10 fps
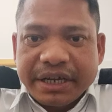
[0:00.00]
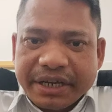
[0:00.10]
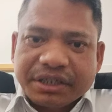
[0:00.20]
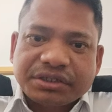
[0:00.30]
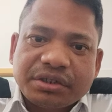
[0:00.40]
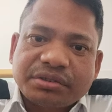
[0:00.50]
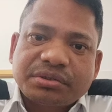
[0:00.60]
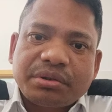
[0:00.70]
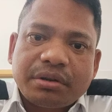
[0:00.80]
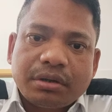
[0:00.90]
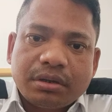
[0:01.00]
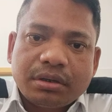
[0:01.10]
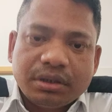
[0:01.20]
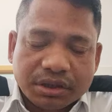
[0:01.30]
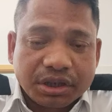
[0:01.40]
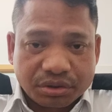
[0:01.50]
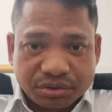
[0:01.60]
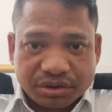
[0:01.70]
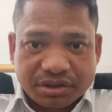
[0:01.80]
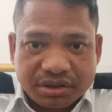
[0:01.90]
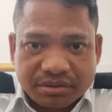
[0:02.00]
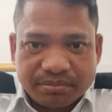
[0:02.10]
It is also little good.